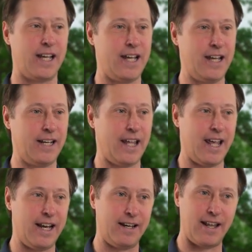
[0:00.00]

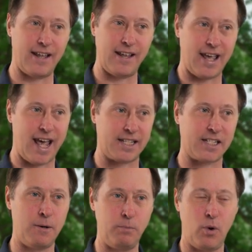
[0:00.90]
And at
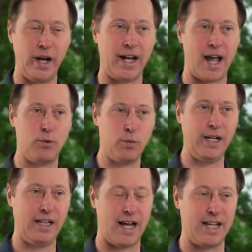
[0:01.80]
some point I
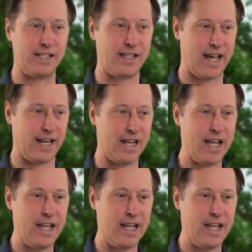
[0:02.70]
realized that,